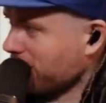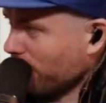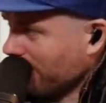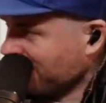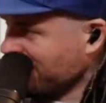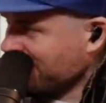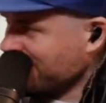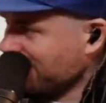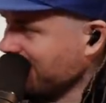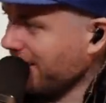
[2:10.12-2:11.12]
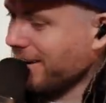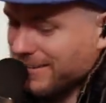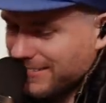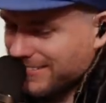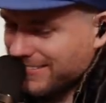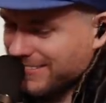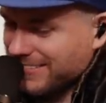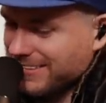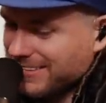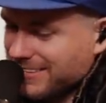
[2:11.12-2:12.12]
everywhere. Huh?
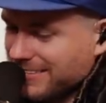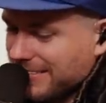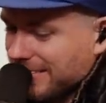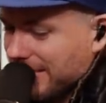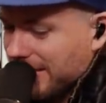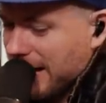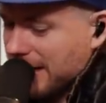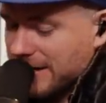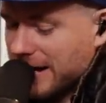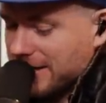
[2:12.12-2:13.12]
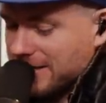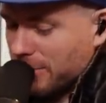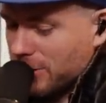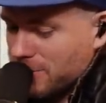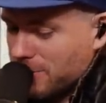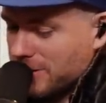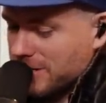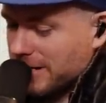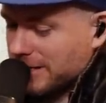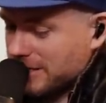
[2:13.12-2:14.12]
I said, I didn't see much of
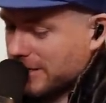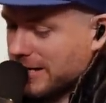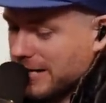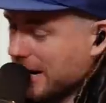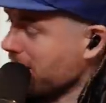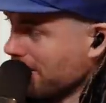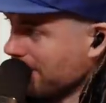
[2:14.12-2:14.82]
none since he got the knee